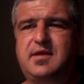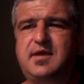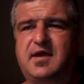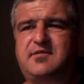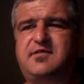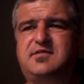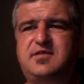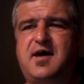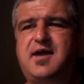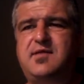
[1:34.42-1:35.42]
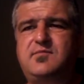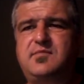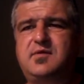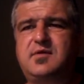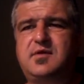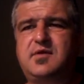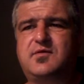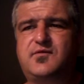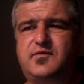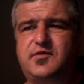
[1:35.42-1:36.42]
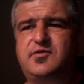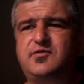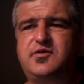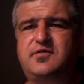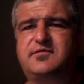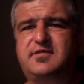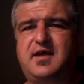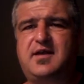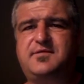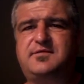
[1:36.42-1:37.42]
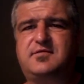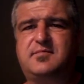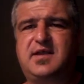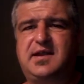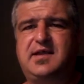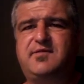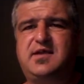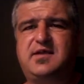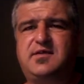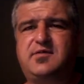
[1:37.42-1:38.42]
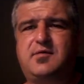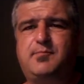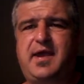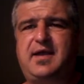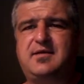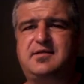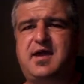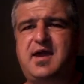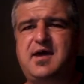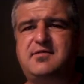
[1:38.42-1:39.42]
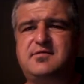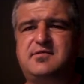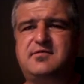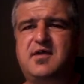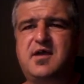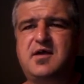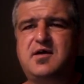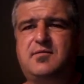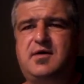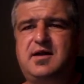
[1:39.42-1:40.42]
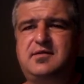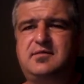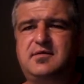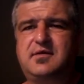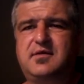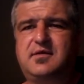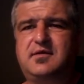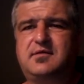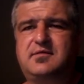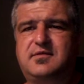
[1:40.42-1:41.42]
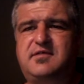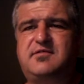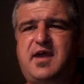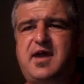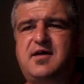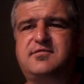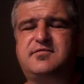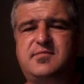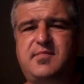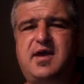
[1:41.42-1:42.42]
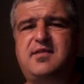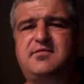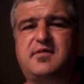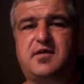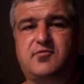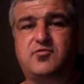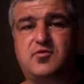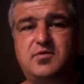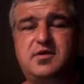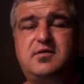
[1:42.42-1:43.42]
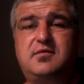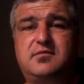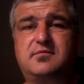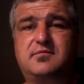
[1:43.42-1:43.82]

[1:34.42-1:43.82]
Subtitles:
Is it time for you yourselves to be living in your paneled houses while this house remains a ruin?